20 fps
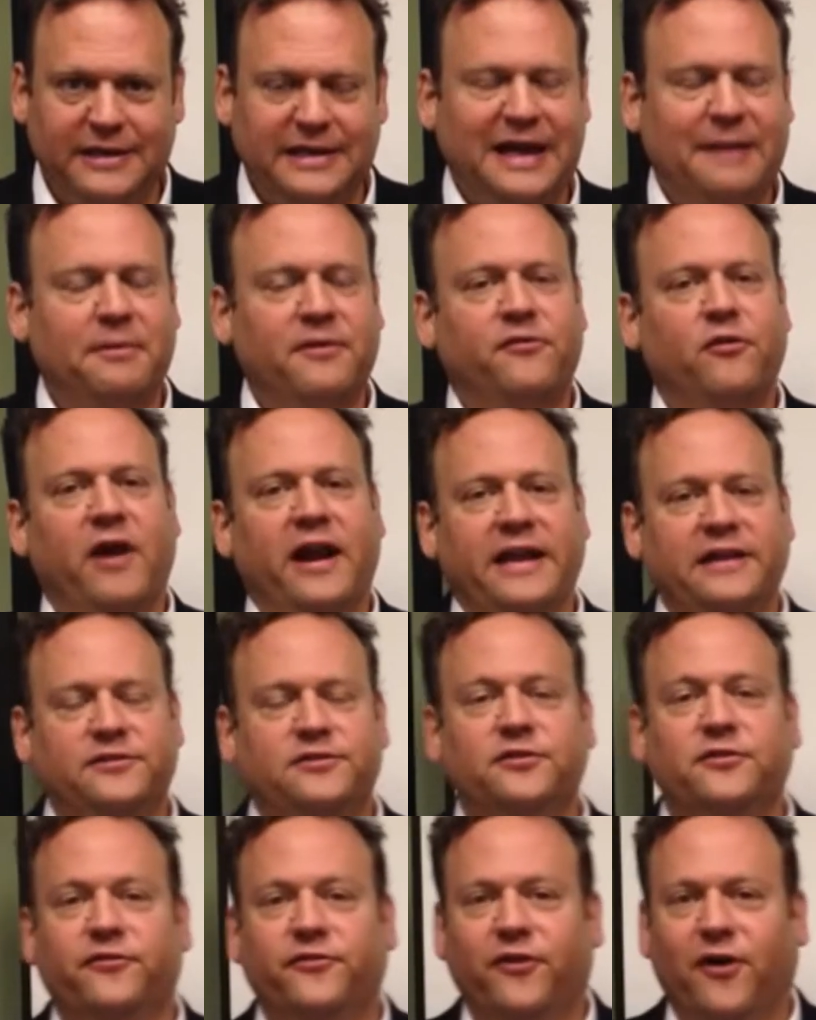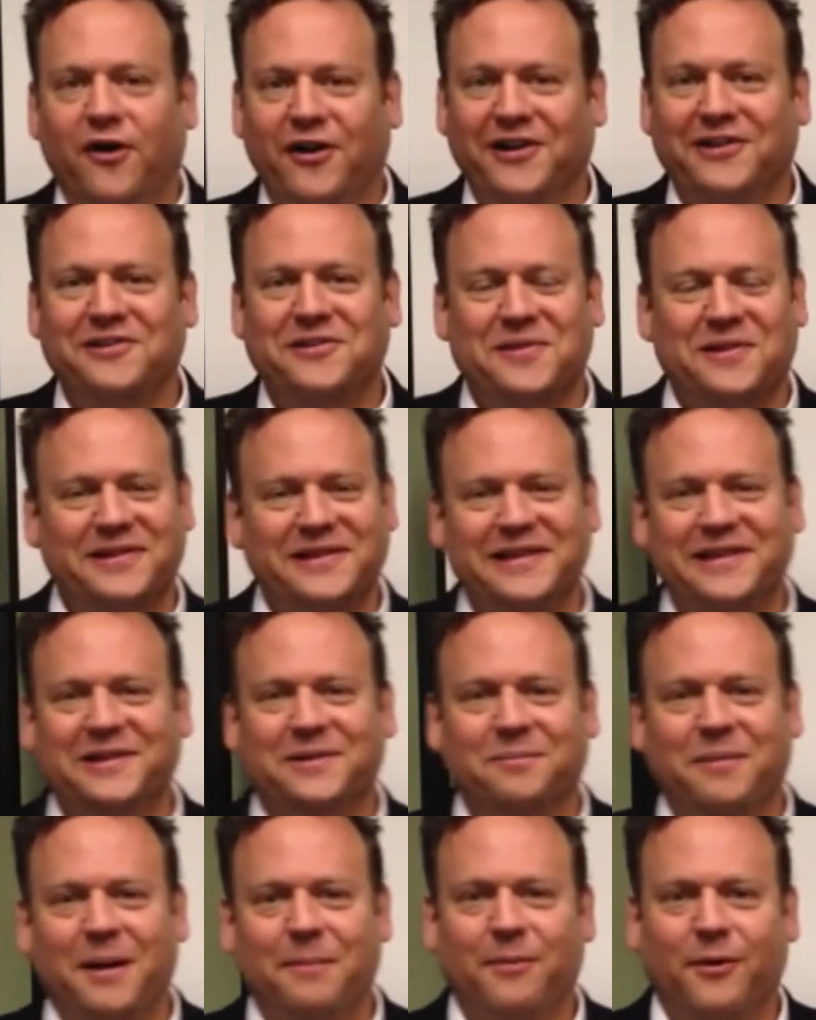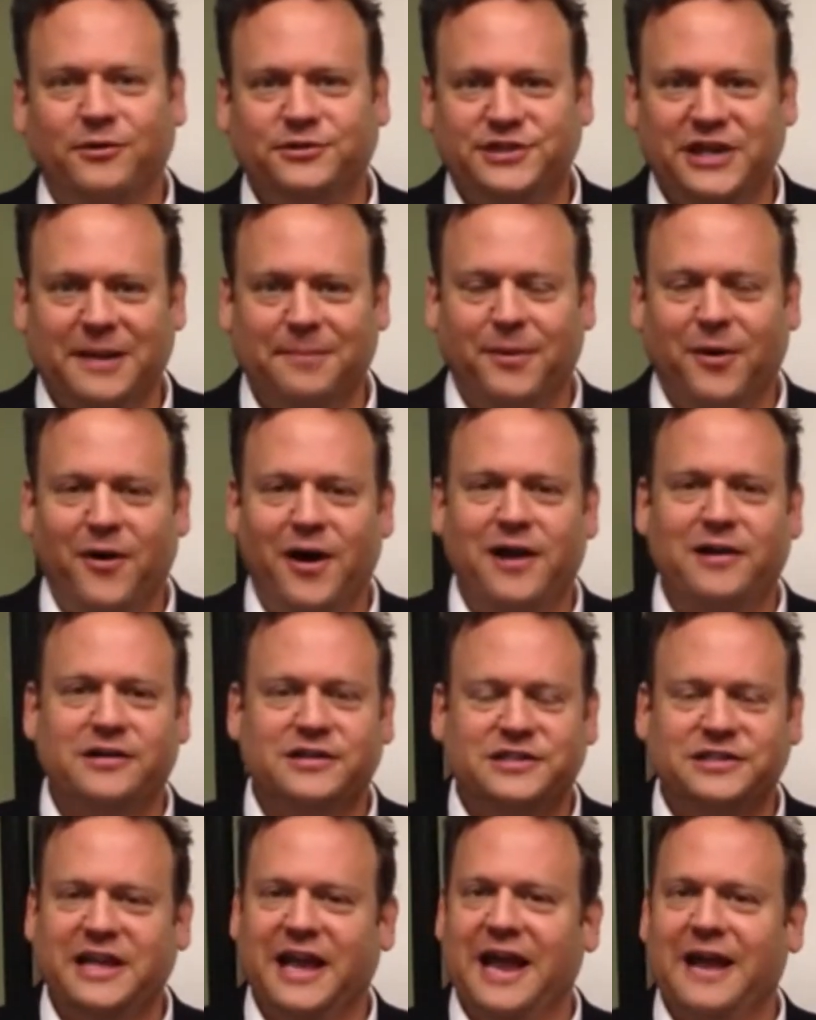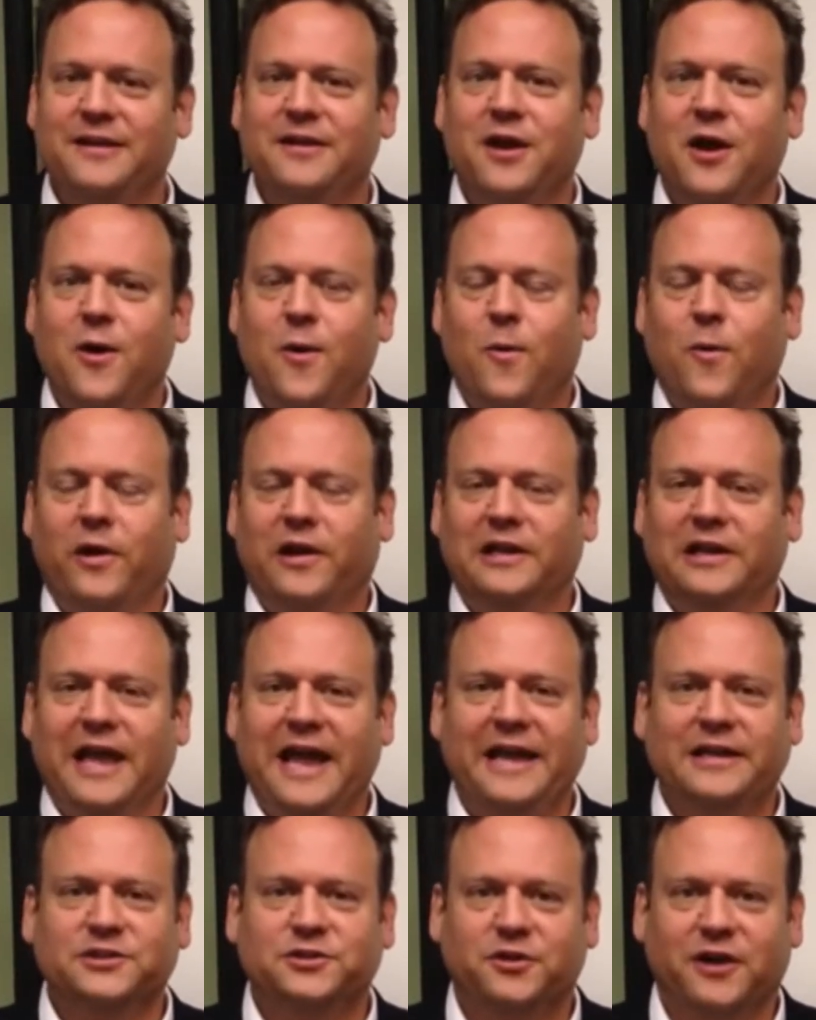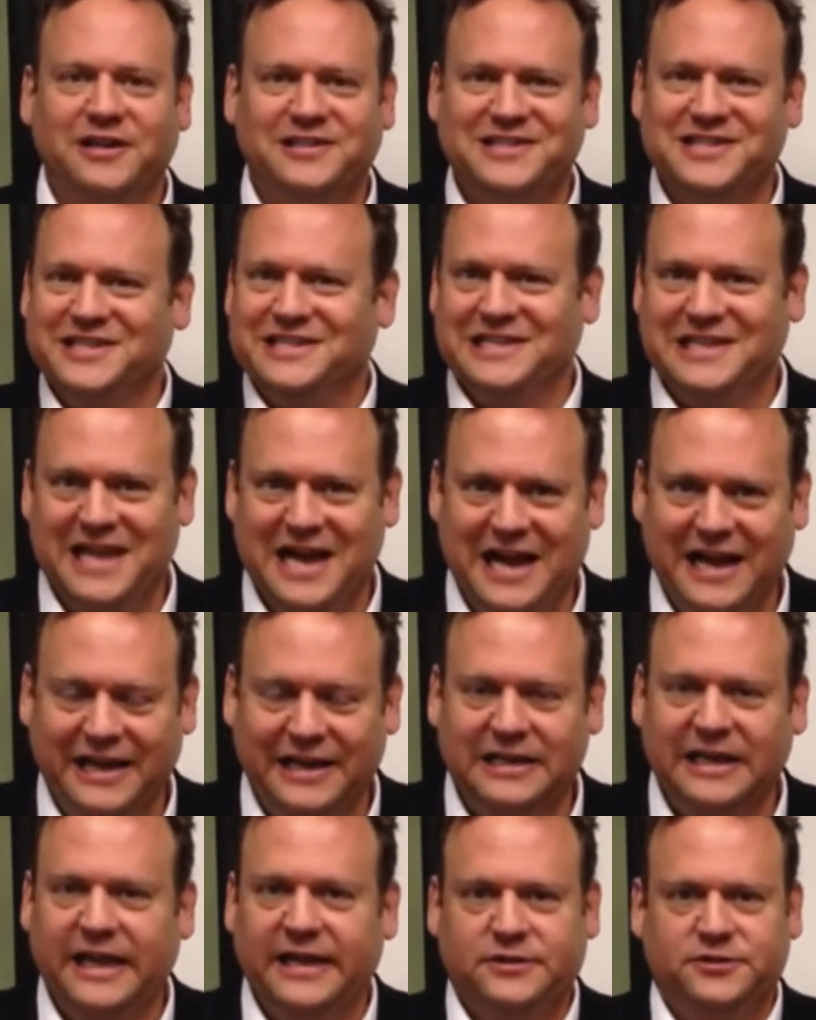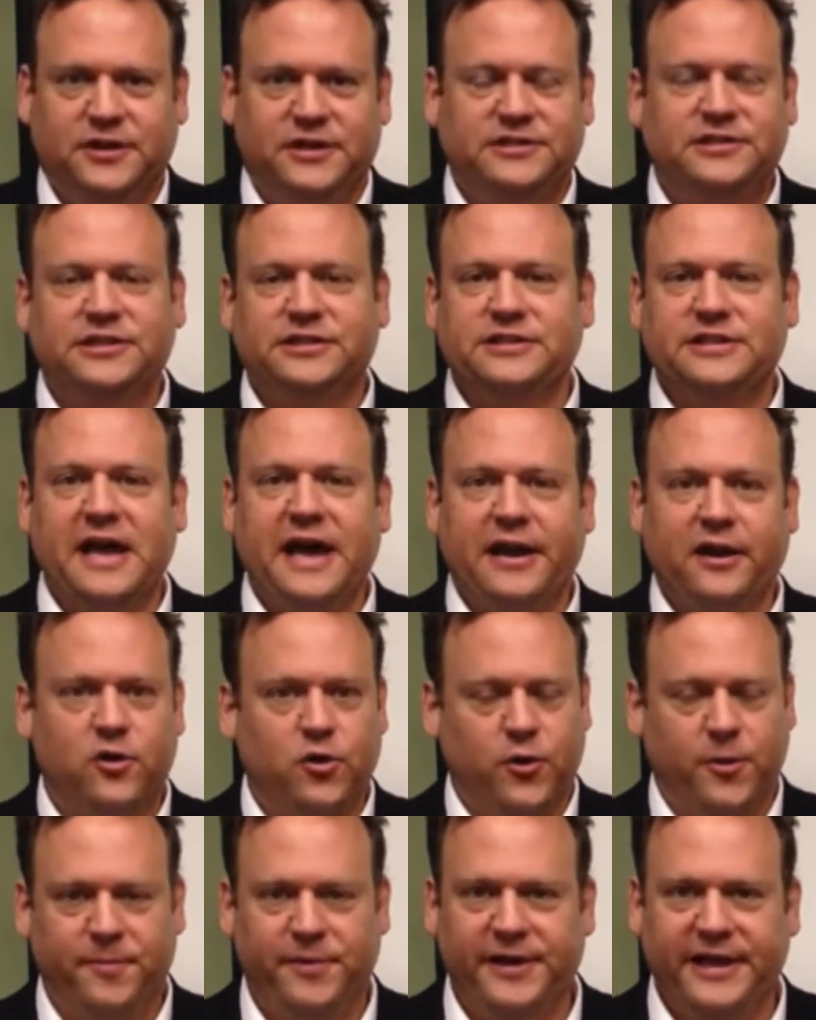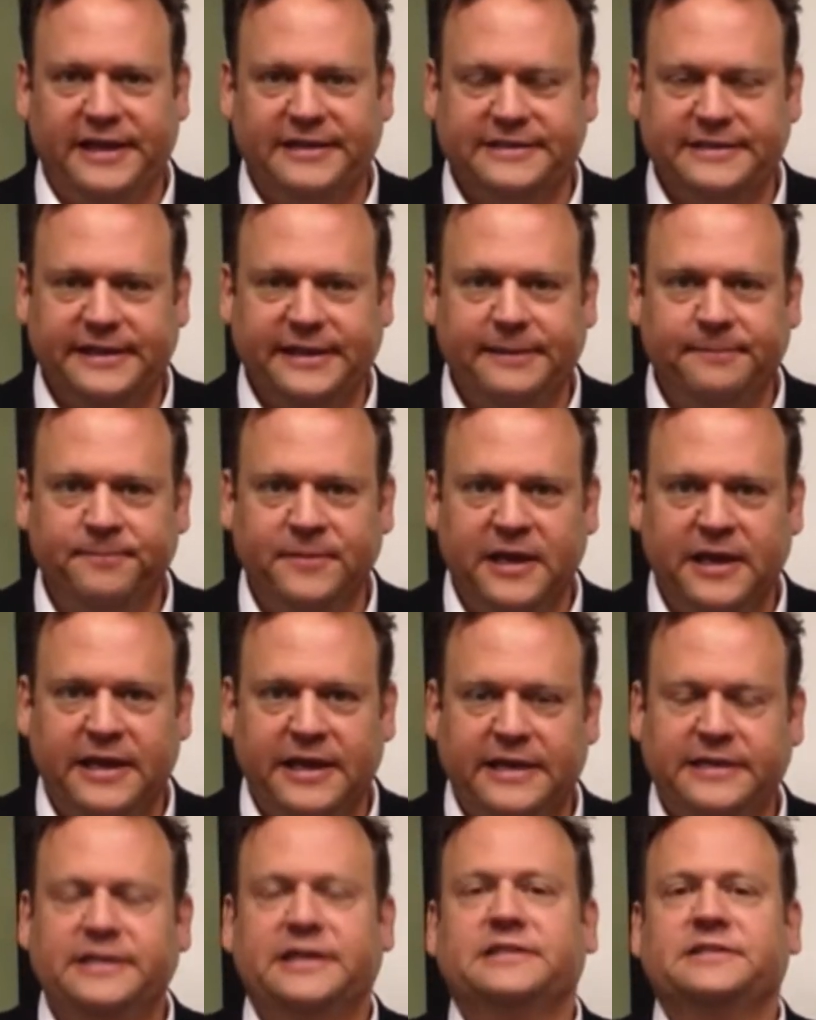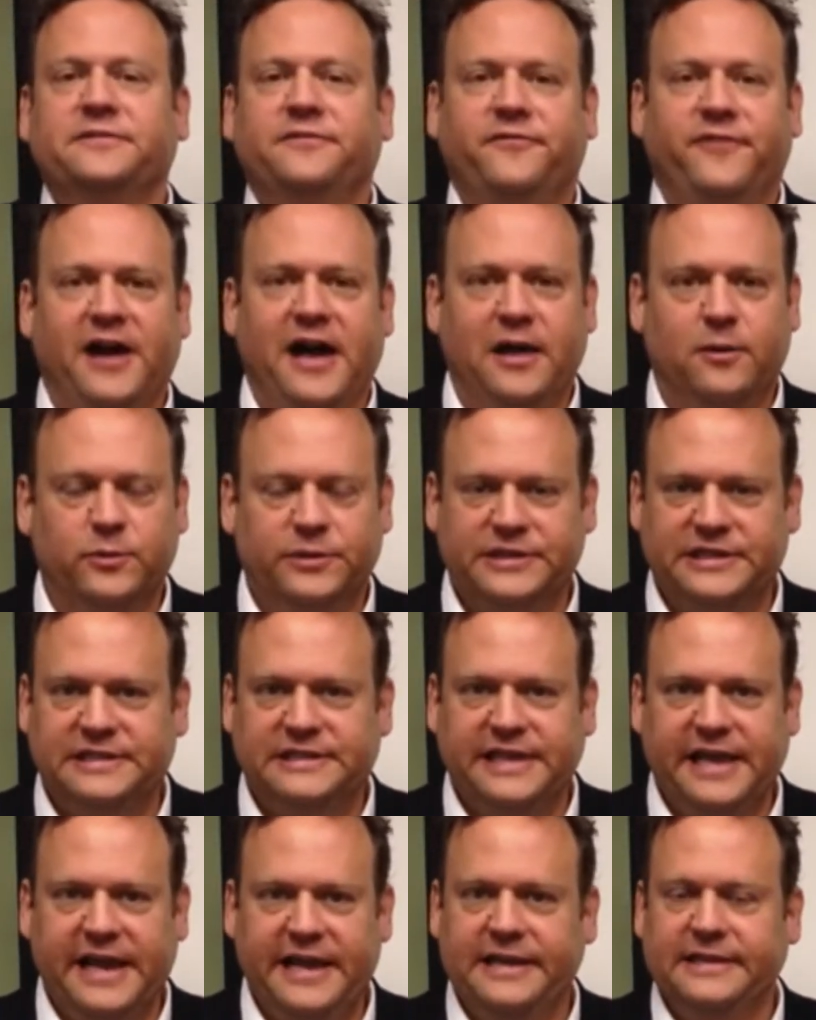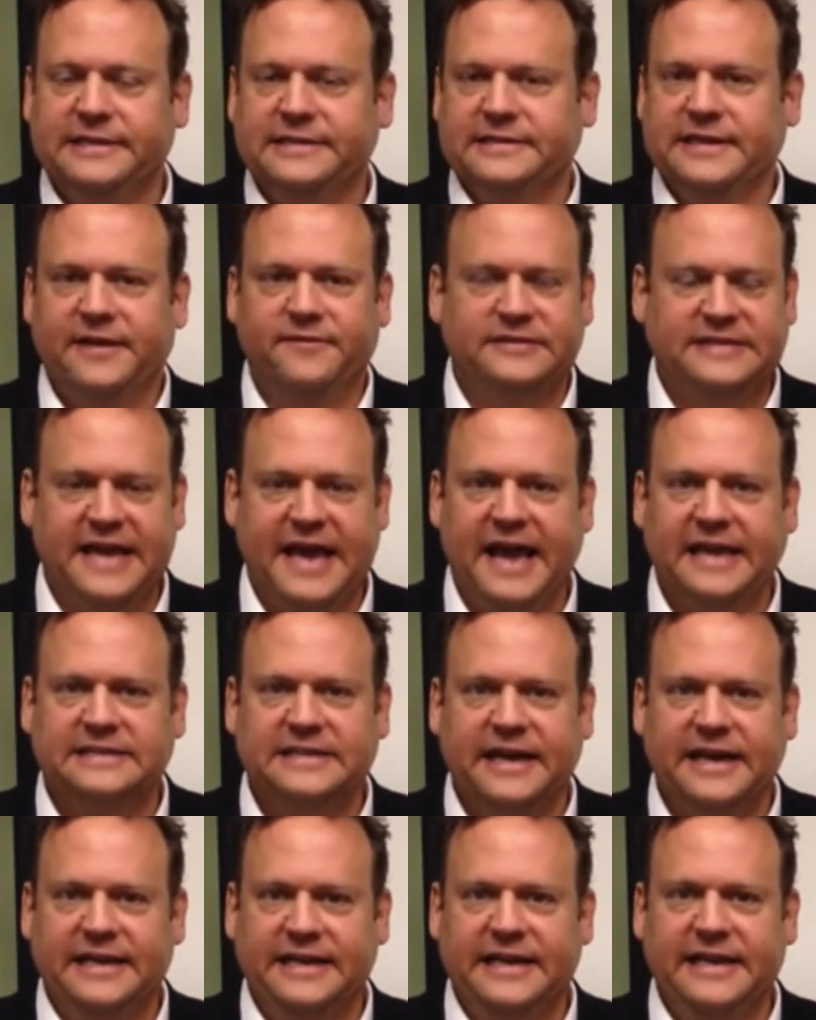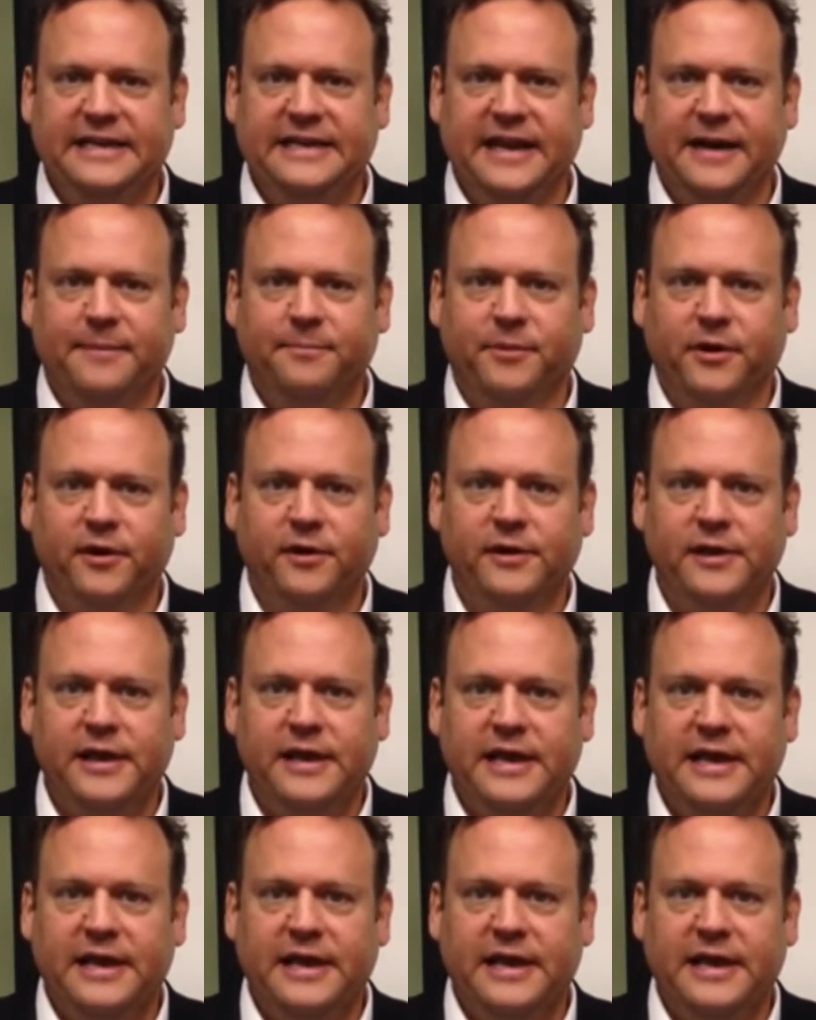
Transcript: Now, before I get too far into the legal mumbo-jumbo, understand what a land trust is not. A land trust is not a corporate entity. It doesn't file with the state. It doesn't have a tax ID number.